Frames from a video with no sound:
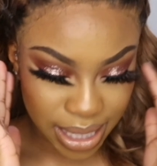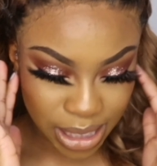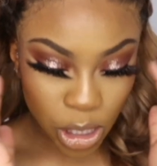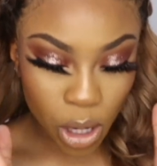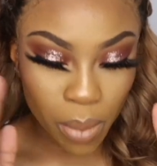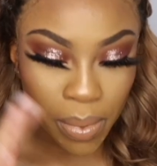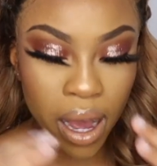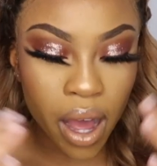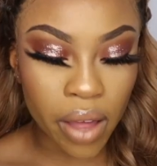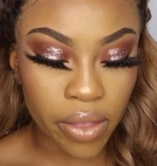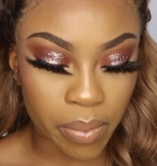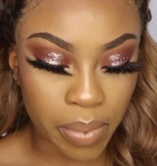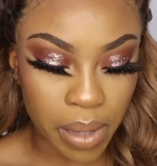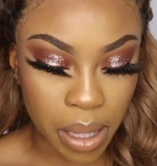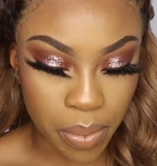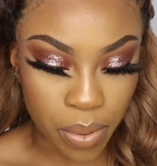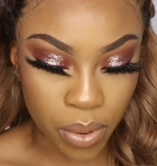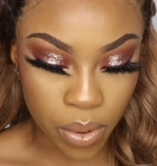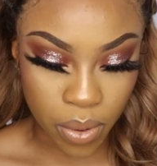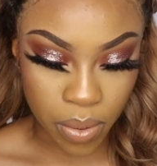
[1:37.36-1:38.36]
It's not about other
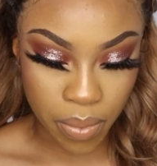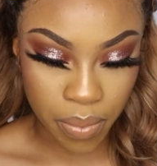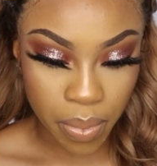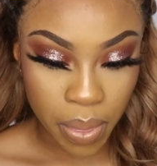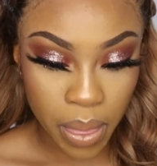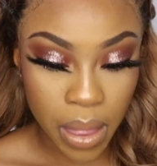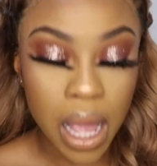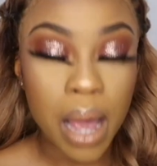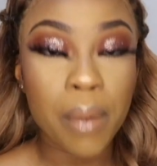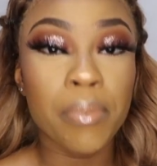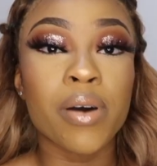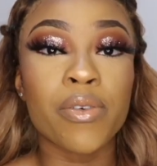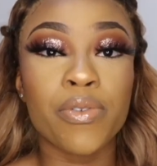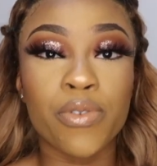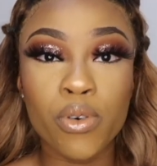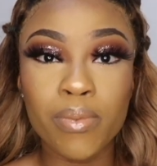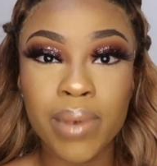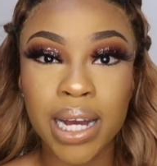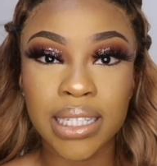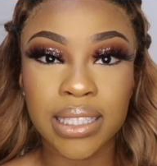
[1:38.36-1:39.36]
people, but
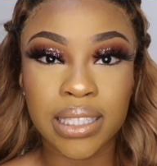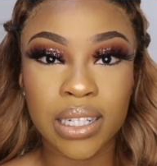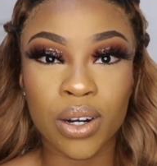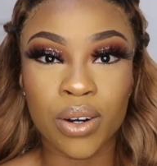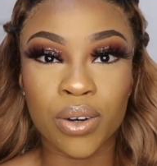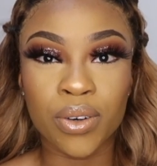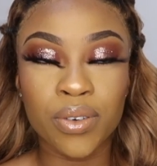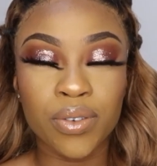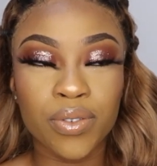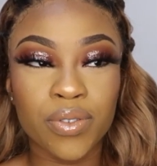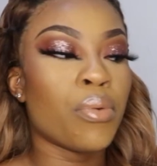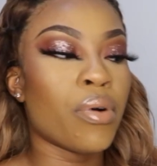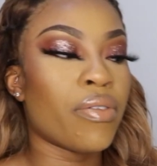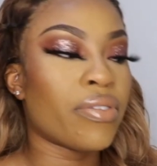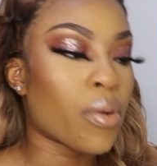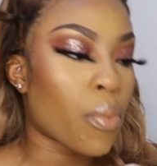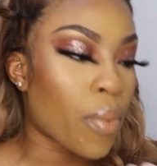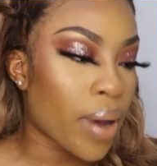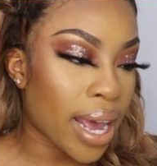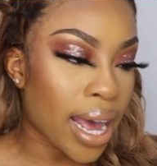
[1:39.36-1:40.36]
for myself,
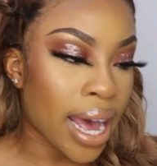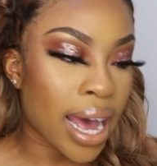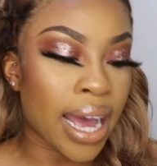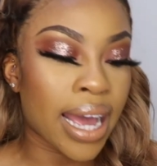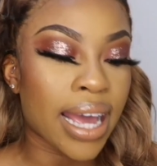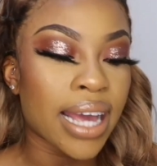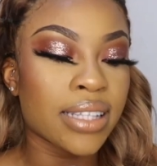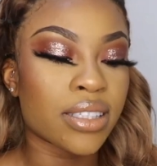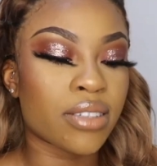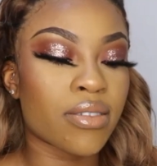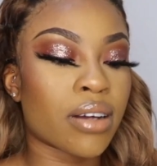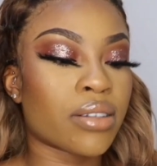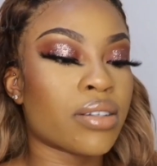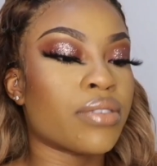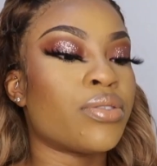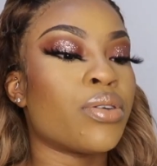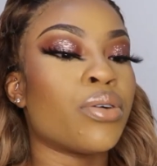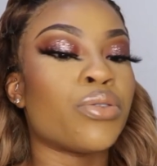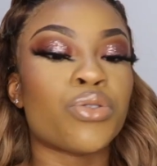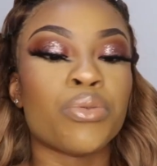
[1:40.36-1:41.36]
with the way I interact
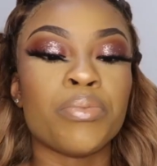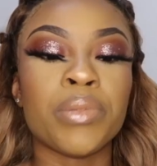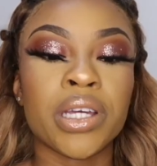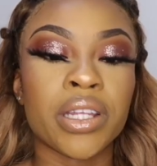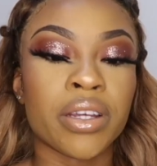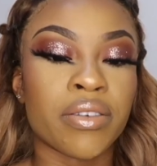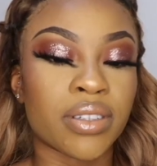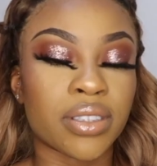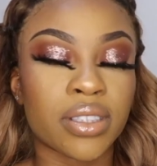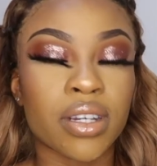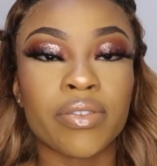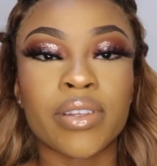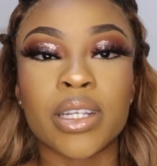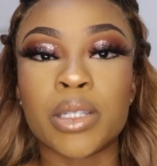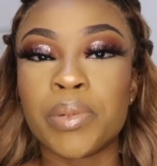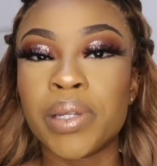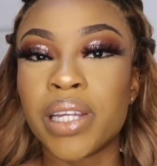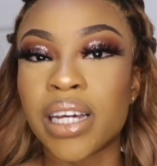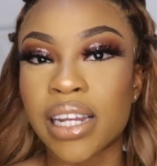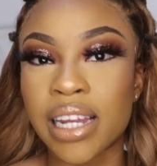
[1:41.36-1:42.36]
with social media and stuff,
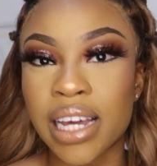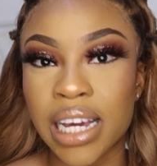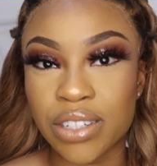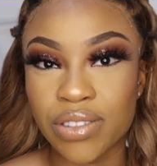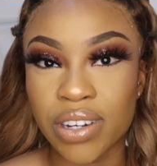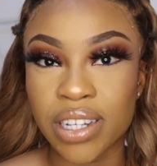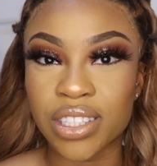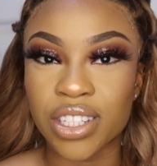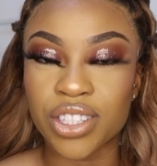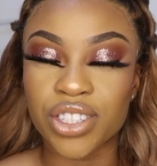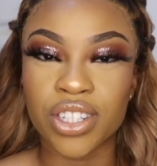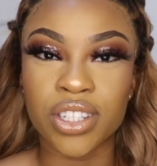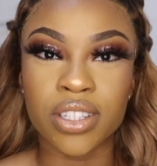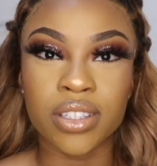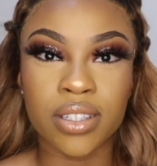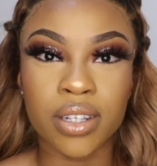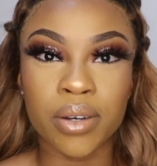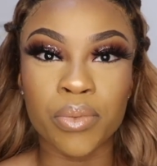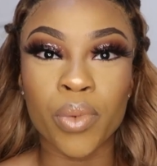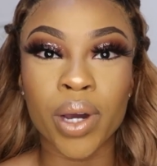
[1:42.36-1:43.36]
there's been a clear
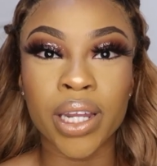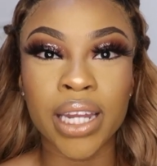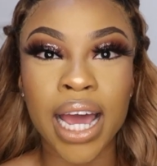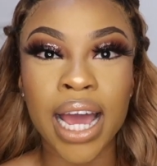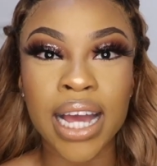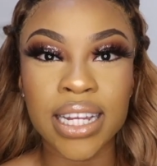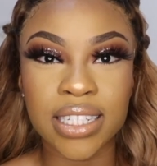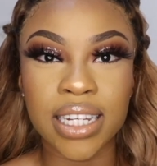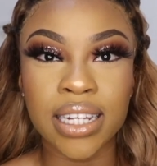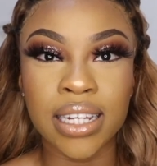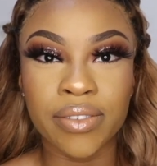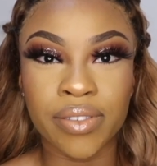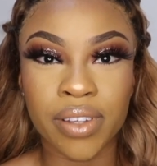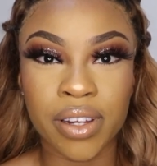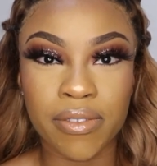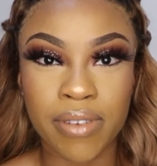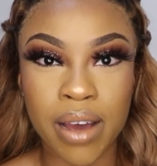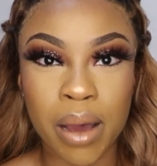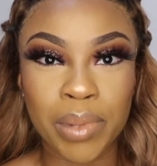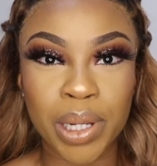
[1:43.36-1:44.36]
transition to when I actually lived
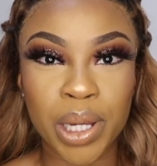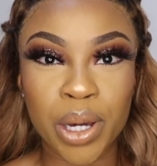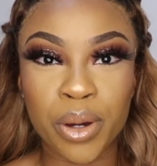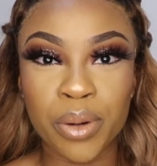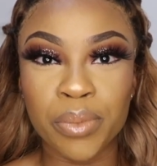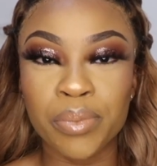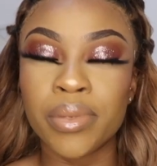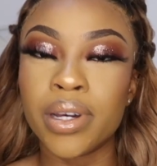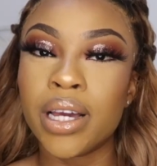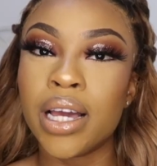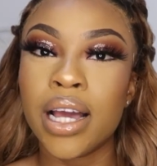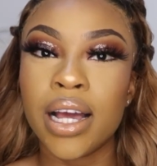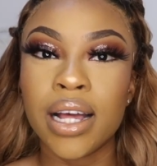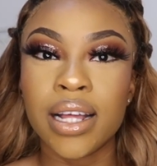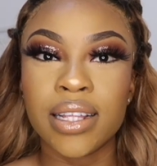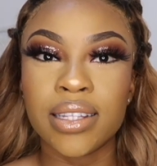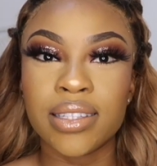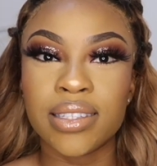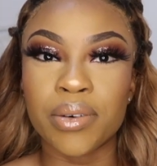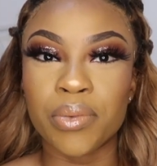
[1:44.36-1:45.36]
in a family home
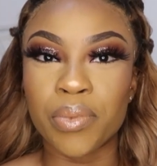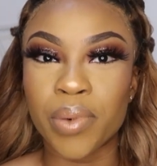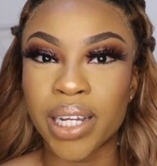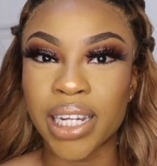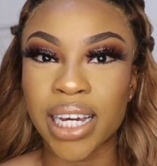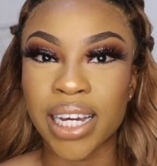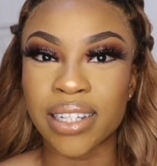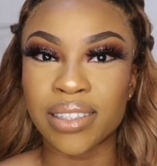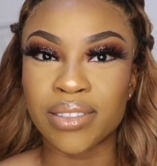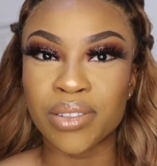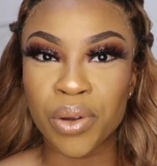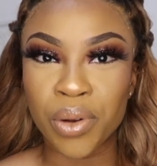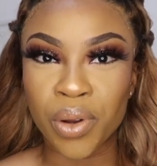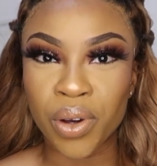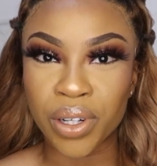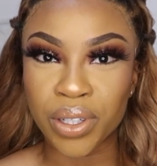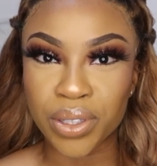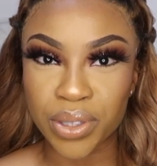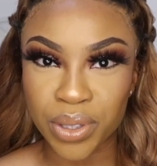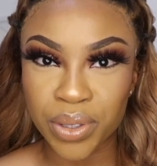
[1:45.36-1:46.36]
to when I no
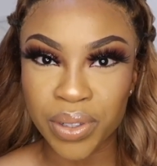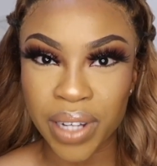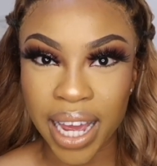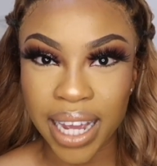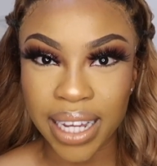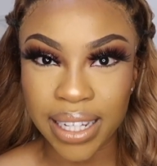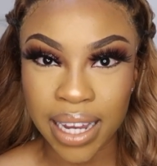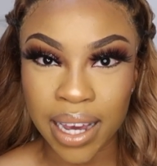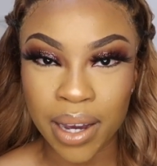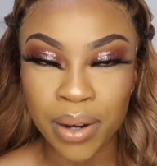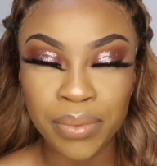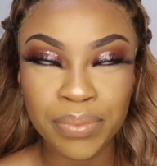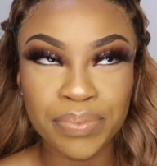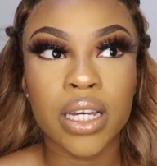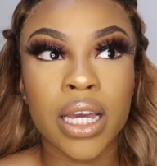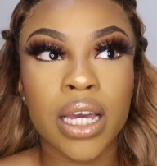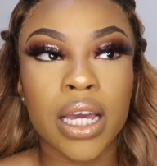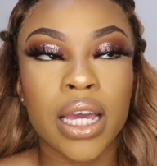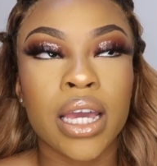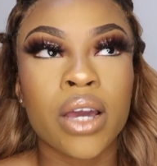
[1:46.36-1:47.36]
longer do, like now.
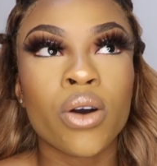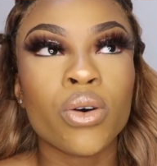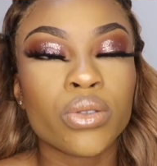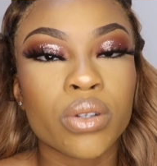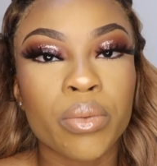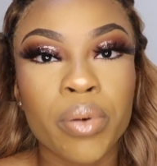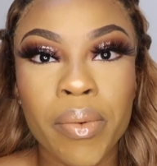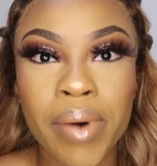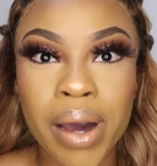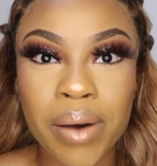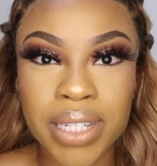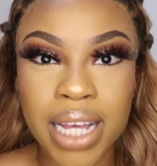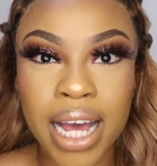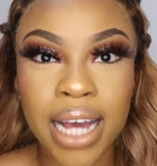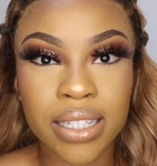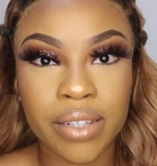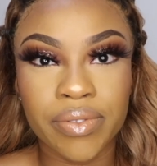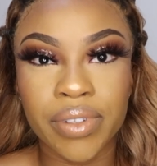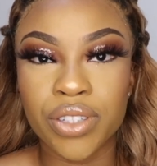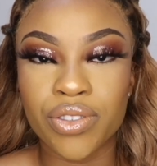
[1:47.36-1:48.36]
It got to a point where I was
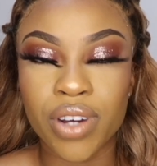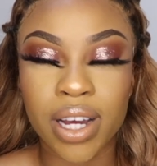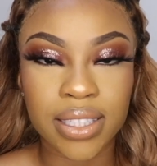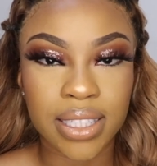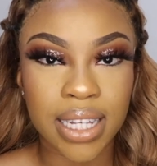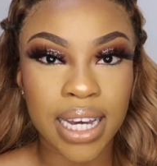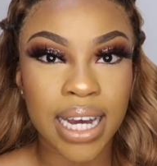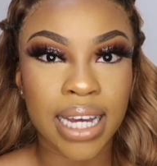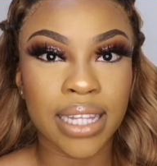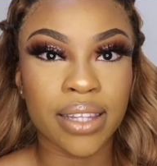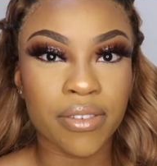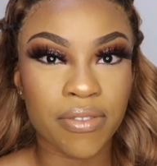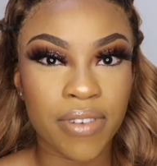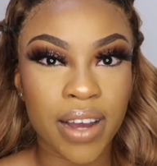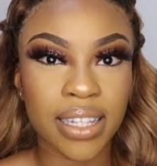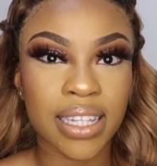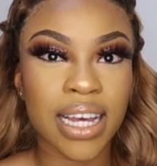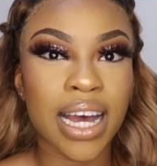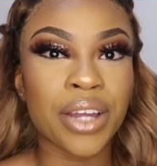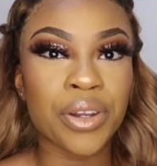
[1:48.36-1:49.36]
actively trying to hide the
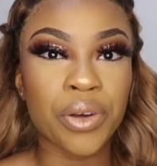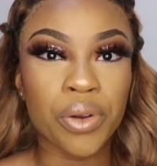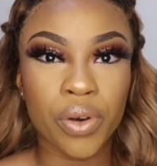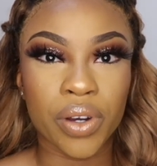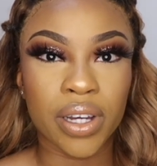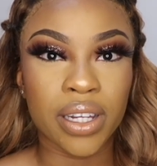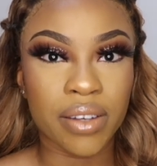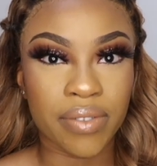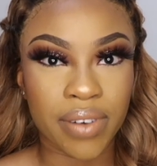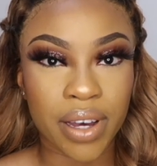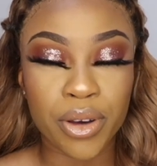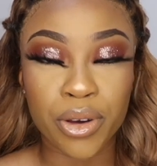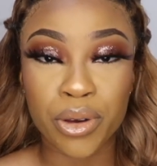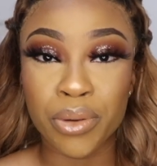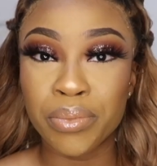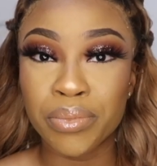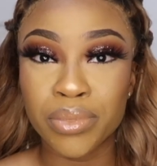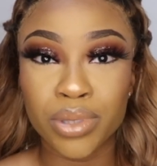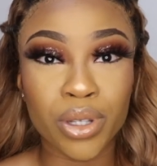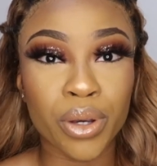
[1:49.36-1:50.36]
fact that I no longer live at
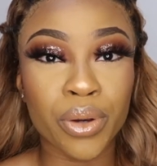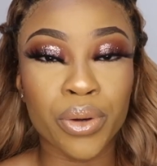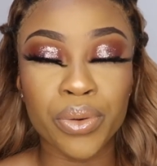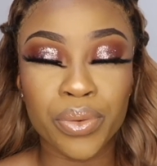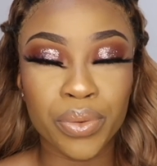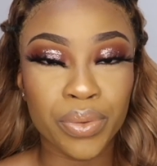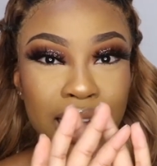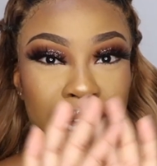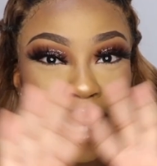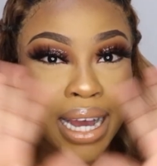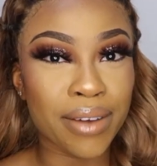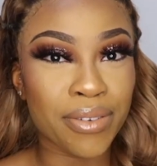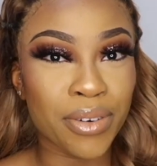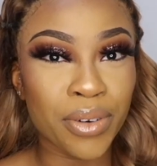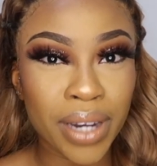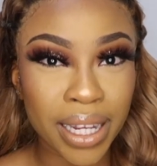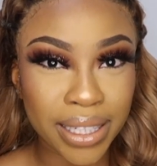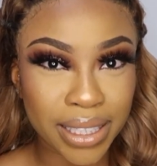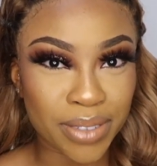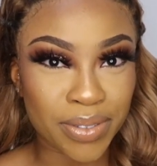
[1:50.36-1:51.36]
home. So I
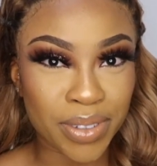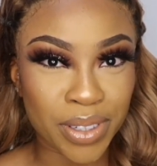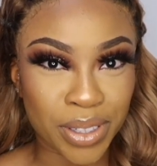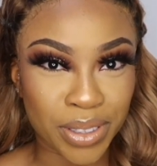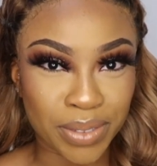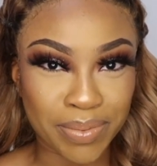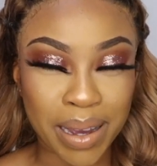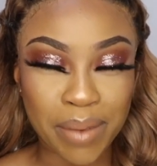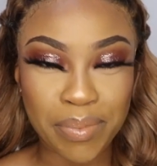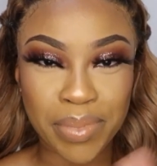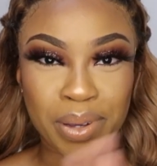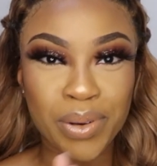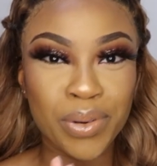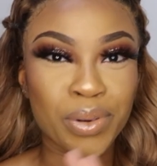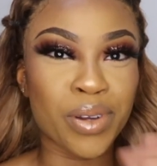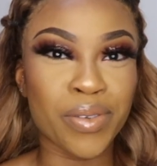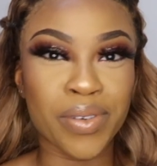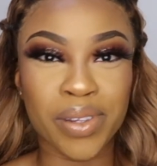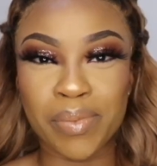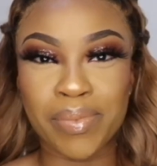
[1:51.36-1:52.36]
feel like this video might be
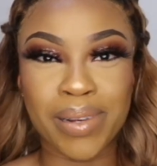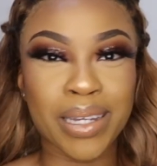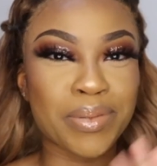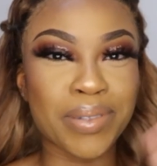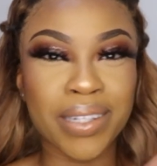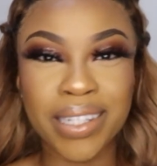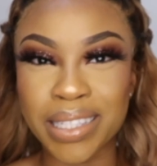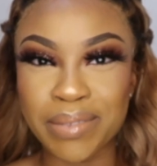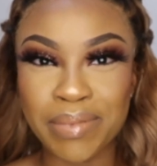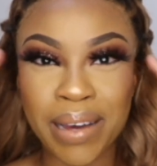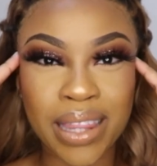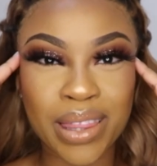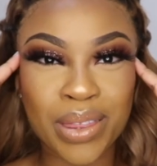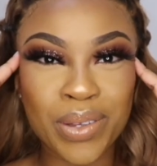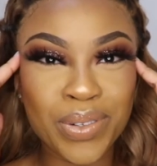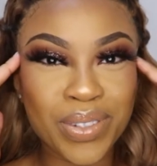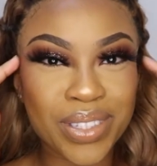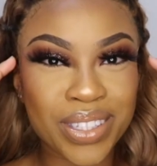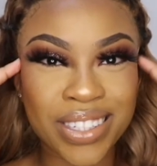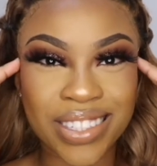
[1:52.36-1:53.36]
all over the place because my
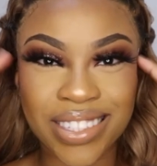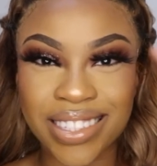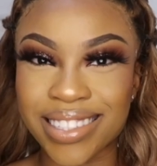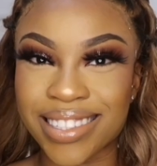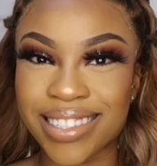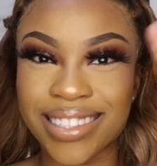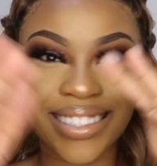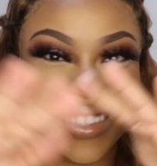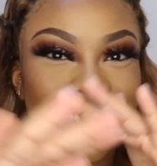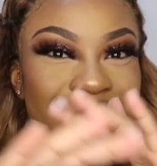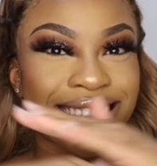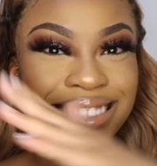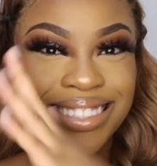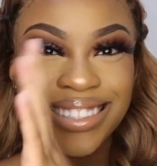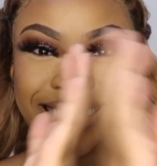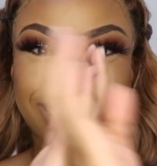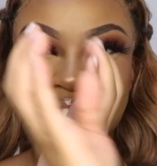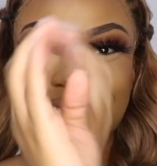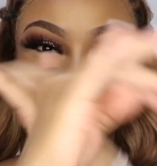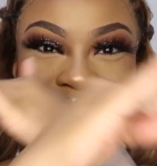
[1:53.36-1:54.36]
thoughts are just
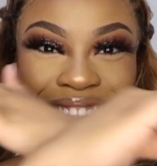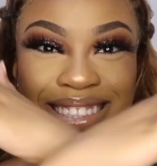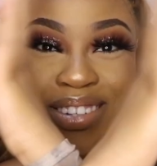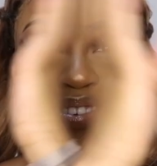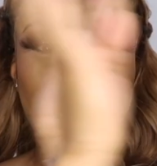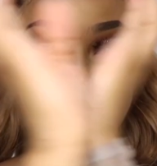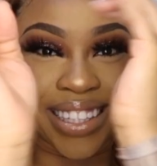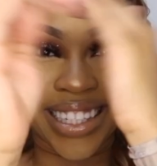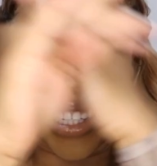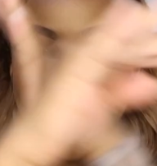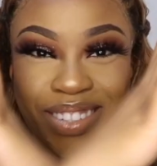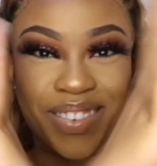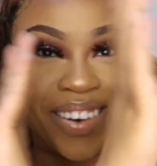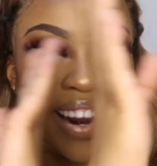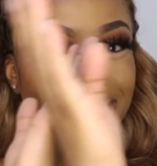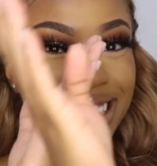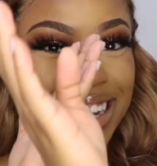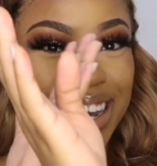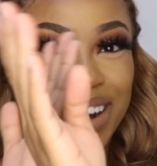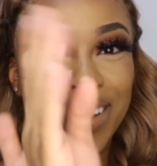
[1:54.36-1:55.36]
doing this
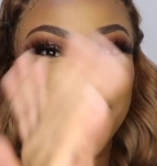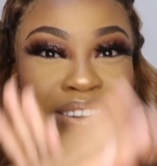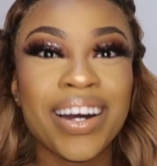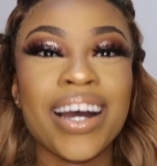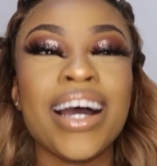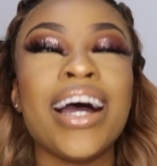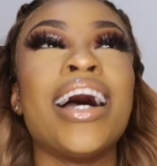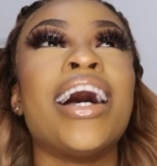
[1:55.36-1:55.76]
right now.